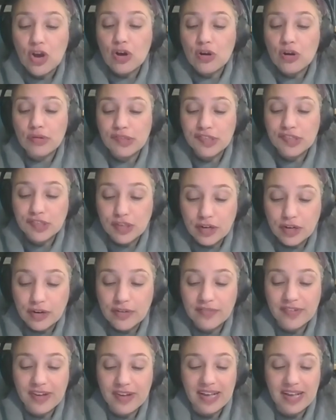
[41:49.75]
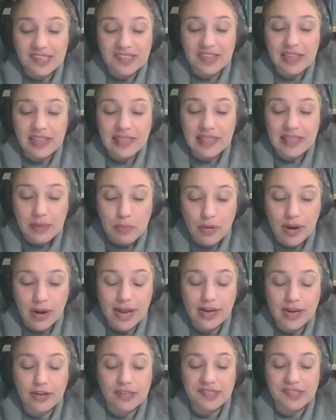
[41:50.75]
who serve as the
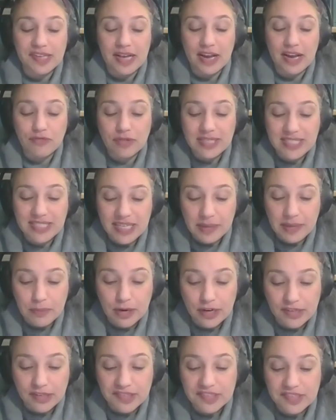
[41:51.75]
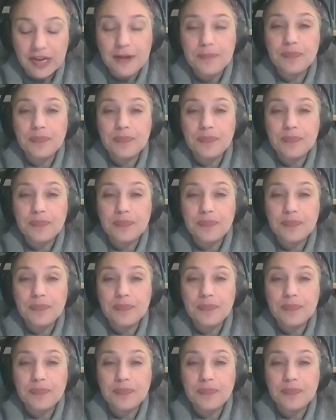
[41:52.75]
liberators and redeemers